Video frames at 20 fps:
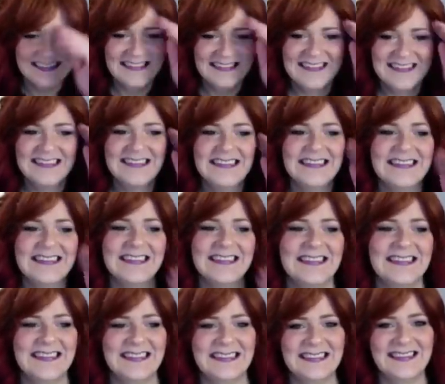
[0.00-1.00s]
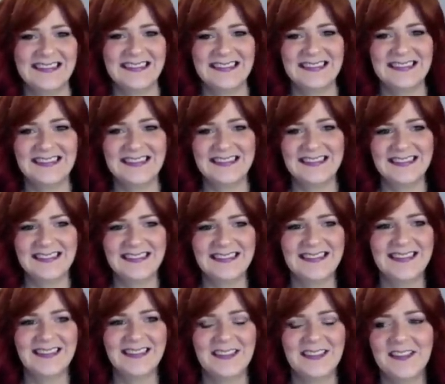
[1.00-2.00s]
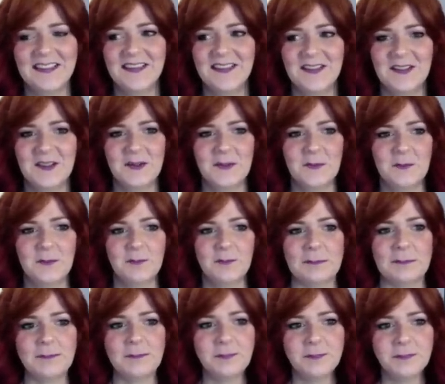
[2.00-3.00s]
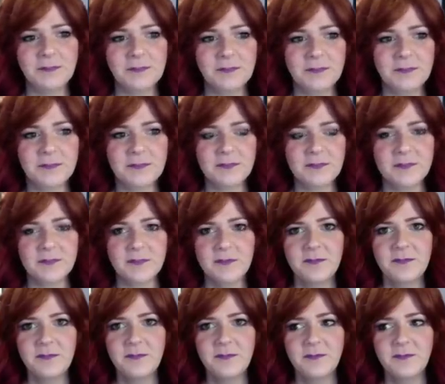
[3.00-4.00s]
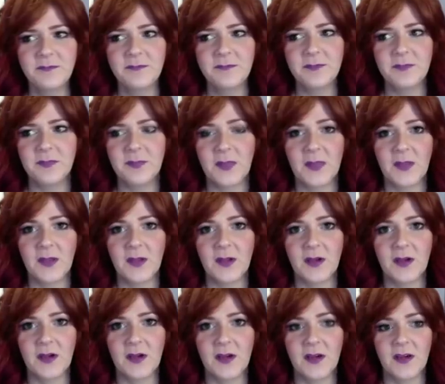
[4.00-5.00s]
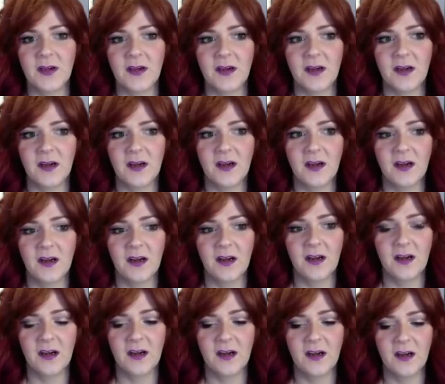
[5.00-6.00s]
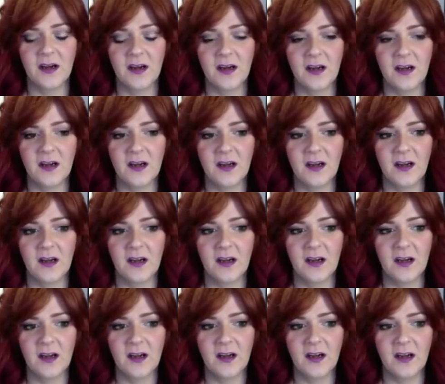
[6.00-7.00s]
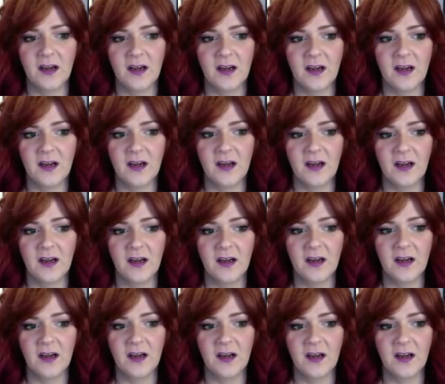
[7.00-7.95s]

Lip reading: (silent)